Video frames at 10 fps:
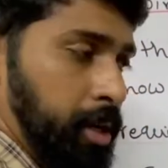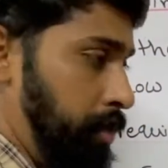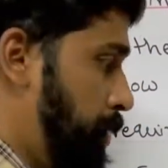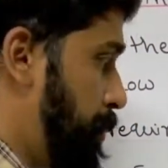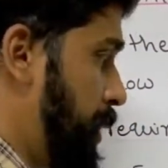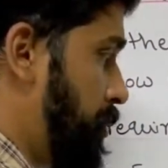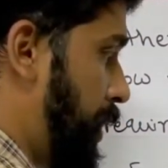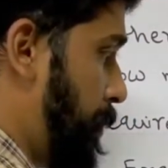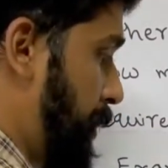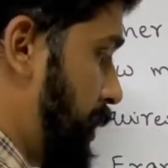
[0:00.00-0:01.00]
Now it prints
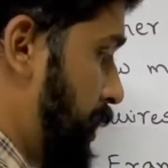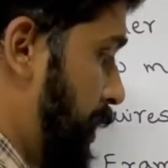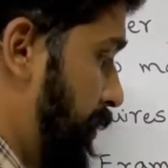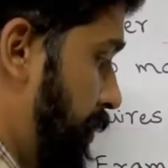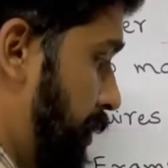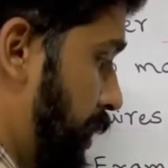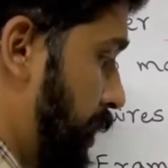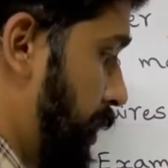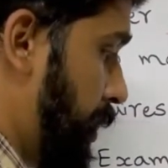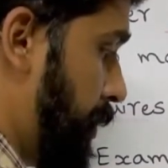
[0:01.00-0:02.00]
5 plus 10,
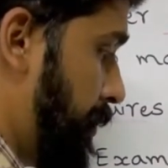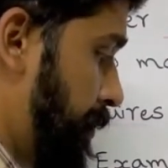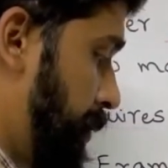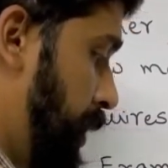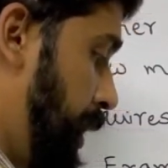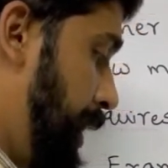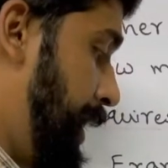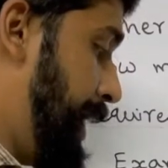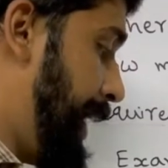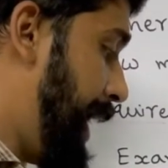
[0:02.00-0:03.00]
15.
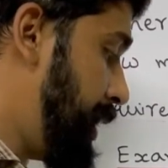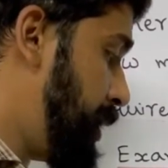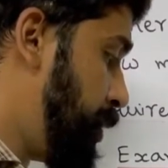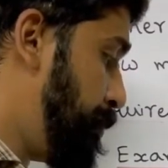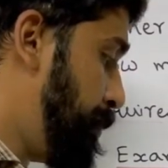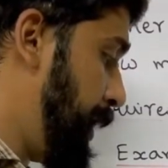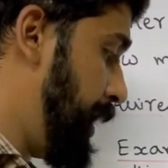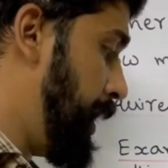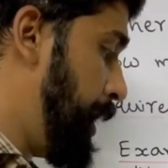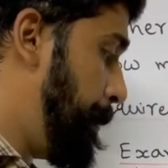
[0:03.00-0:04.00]
Asterisk
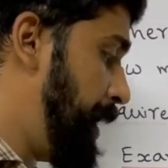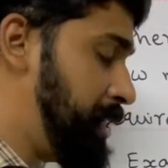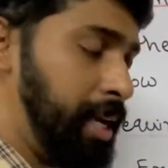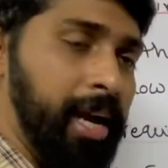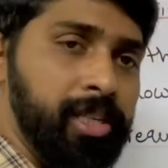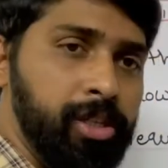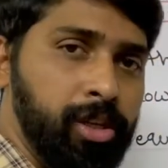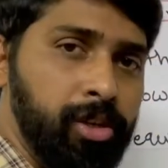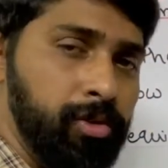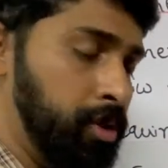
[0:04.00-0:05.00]
P plus
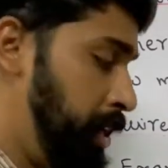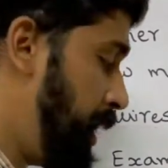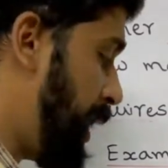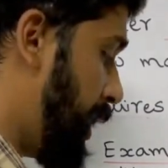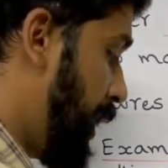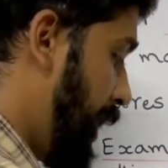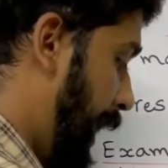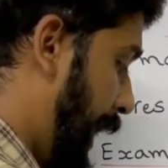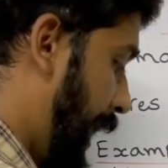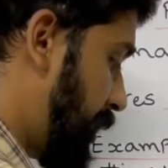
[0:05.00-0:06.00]
asterisk Q. Here,
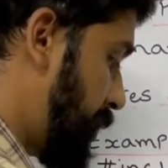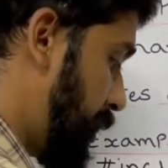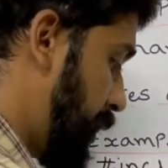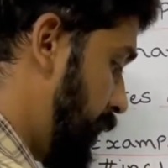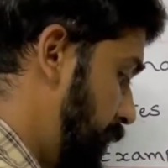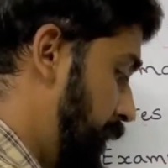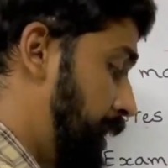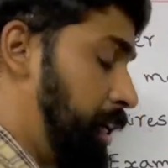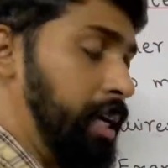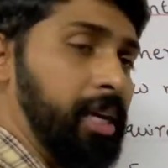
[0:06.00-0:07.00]
asterisk is
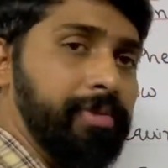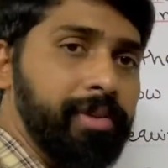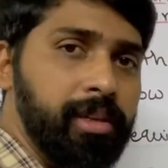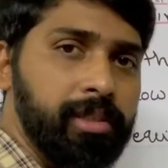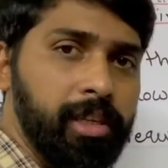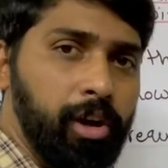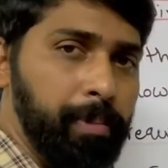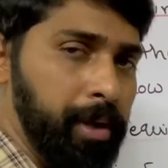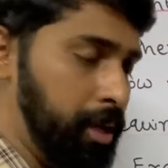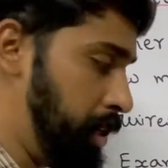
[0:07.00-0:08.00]
dereferencing
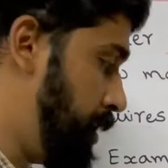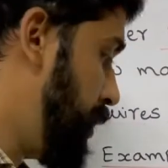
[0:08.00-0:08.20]
operator.